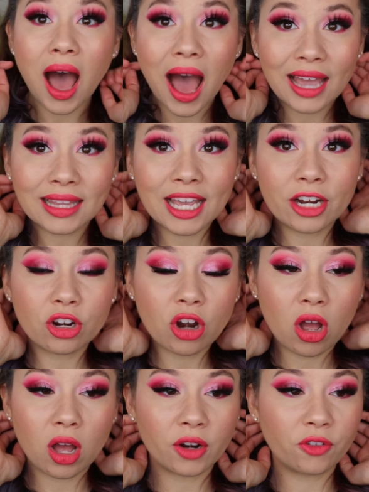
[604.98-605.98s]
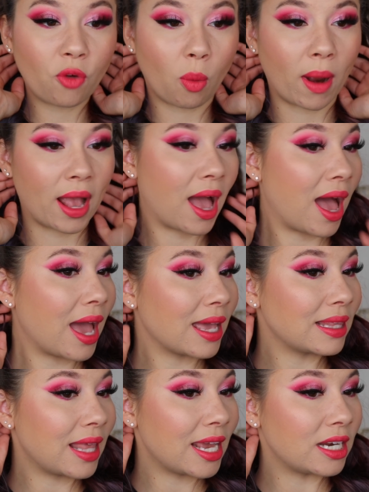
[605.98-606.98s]
highlighter on for my
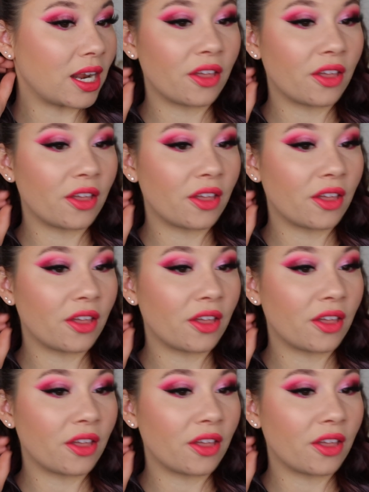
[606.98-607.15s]
highlight.